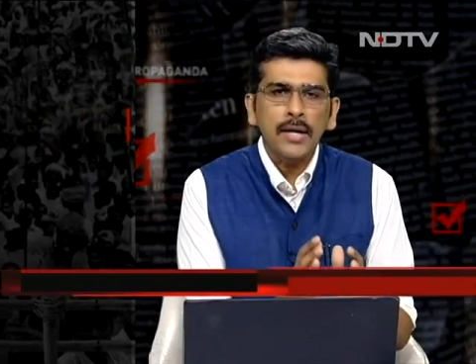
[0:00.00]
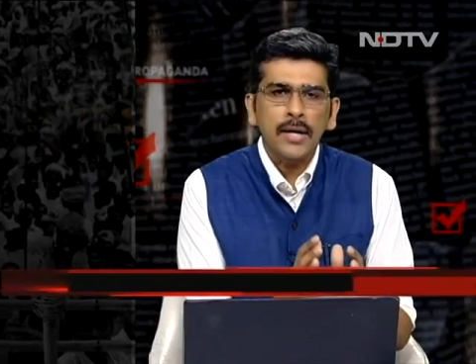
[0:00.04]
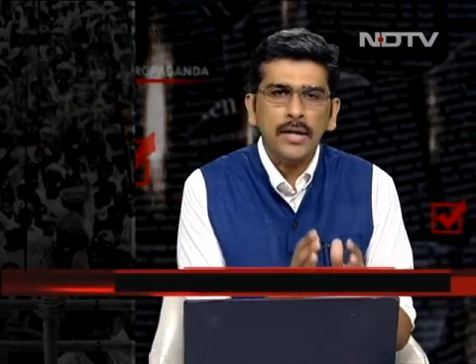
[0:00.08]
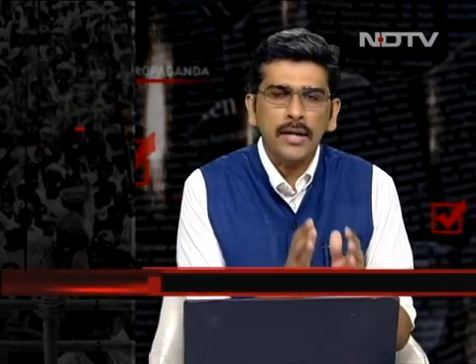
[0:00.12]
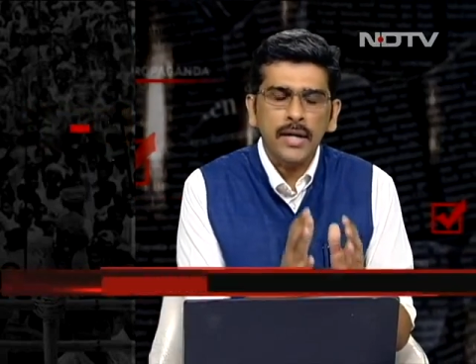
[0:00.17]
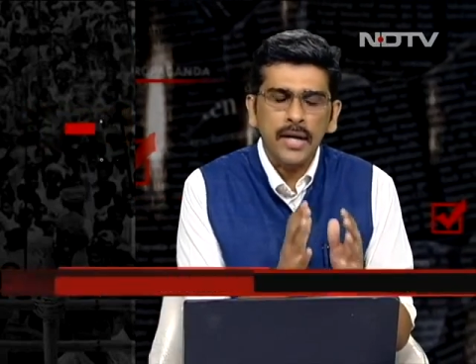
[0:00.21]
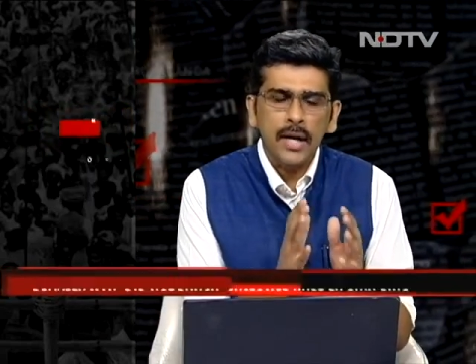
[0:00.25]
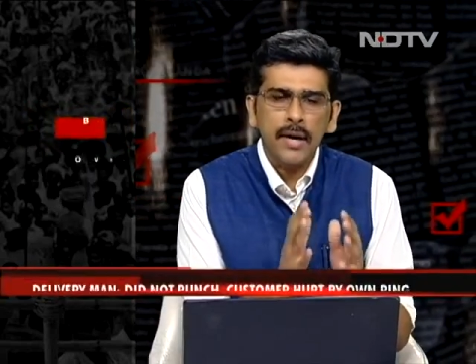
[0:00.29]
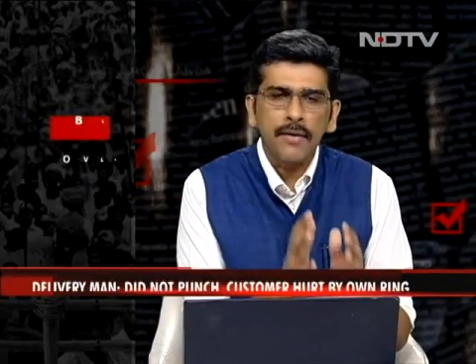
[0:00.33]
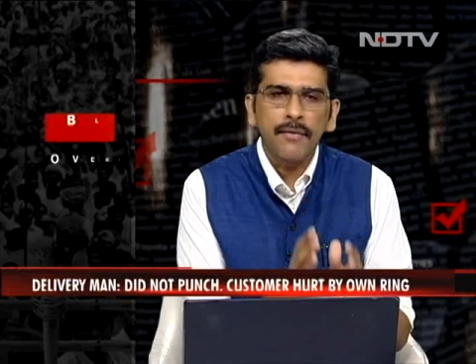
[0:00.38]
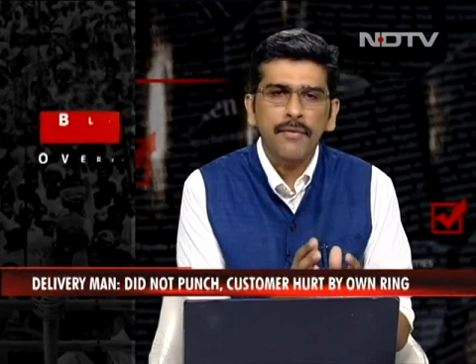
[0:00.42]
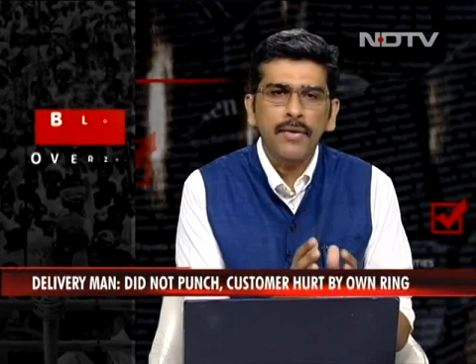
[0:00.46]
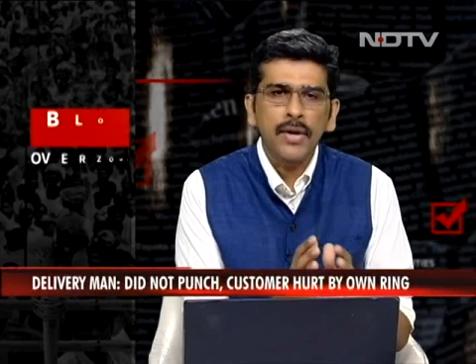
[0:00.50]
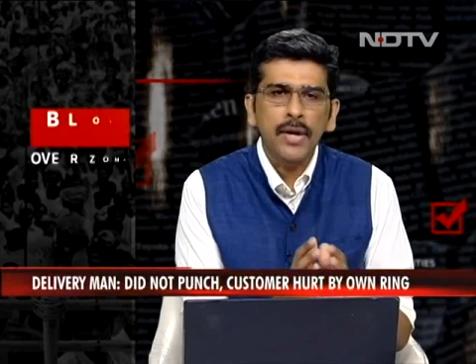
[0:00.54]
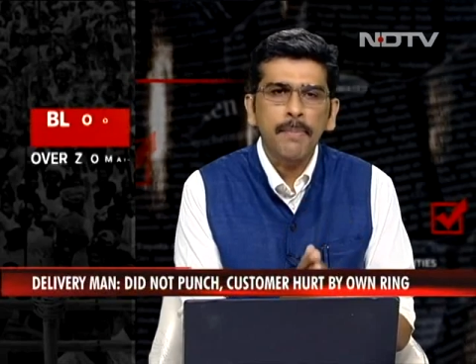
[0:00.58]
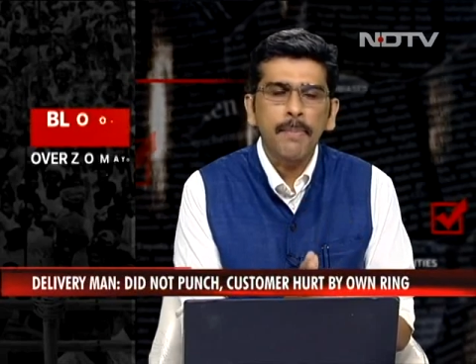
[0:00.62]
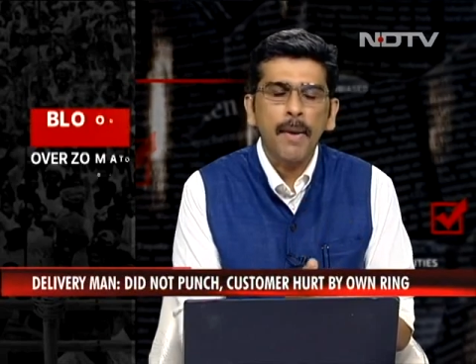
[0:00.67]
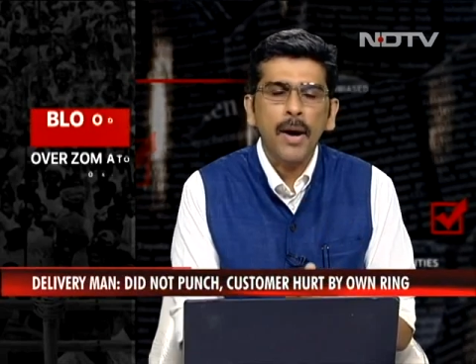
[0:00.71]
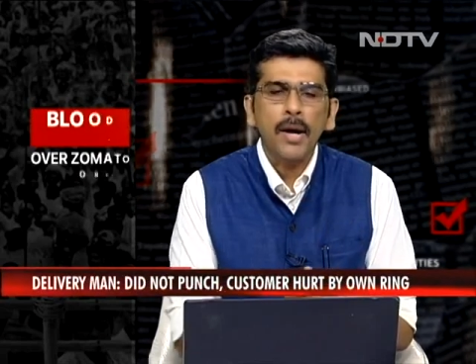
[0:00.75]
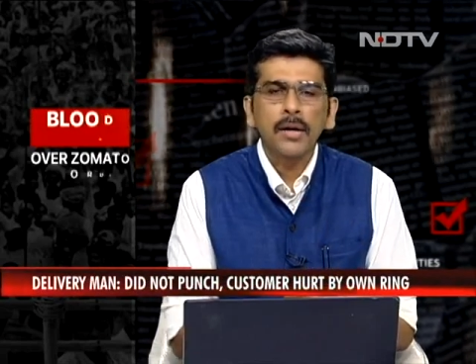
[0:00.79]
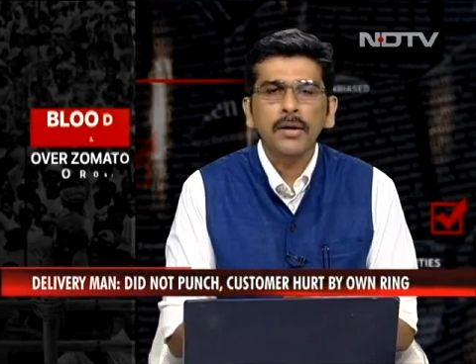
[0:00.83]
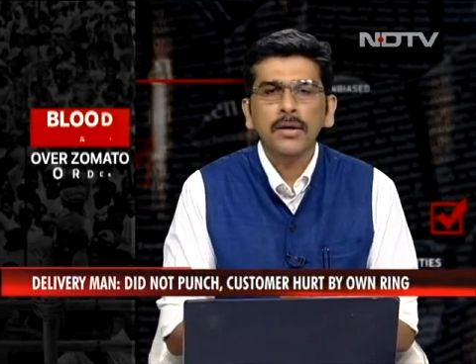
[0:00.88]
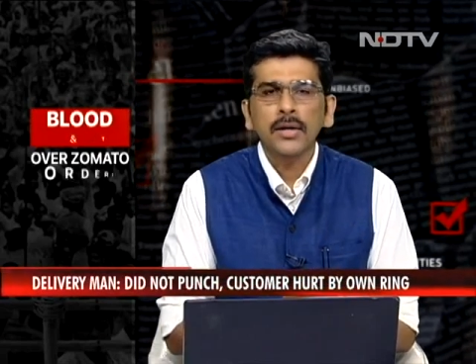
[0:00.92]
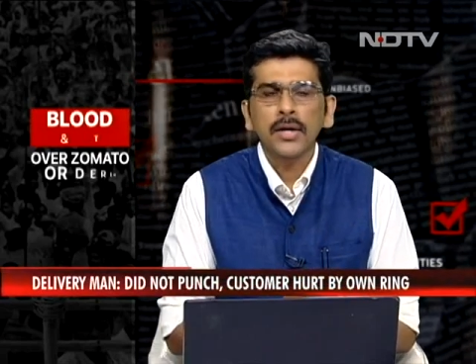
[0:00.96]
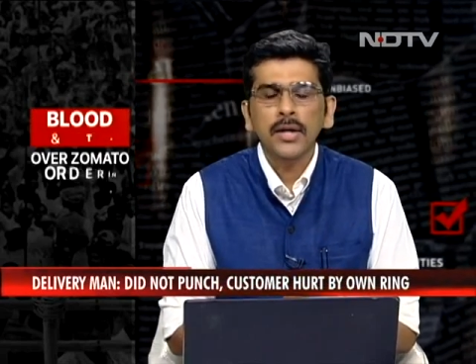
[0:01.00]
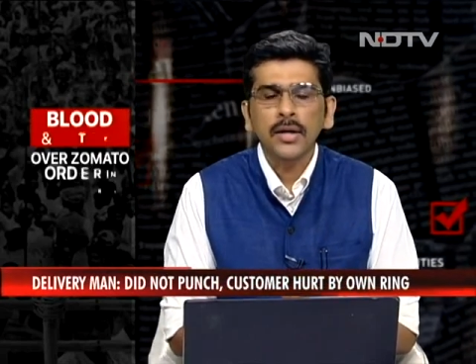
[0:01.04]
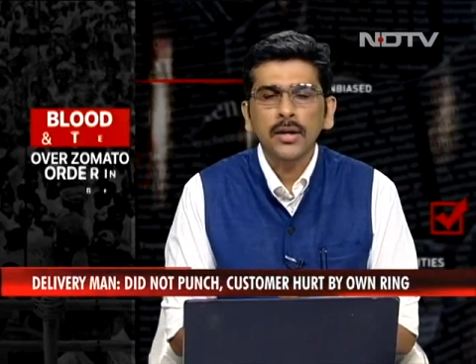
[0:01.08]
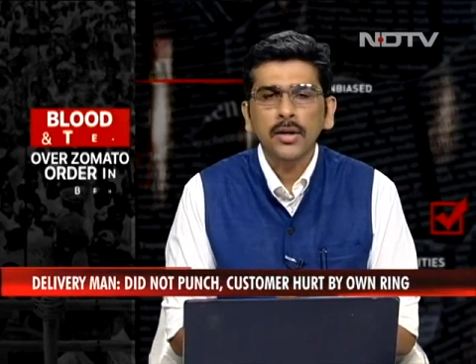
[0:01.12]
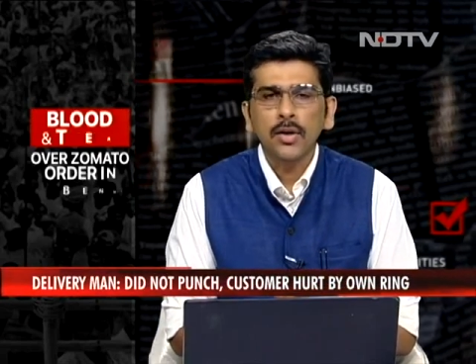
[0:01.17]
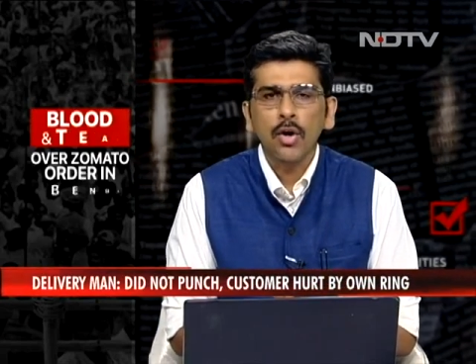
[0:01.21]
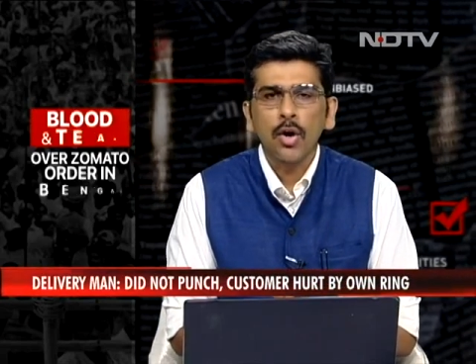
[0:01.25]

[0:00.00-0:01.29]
a delivery partner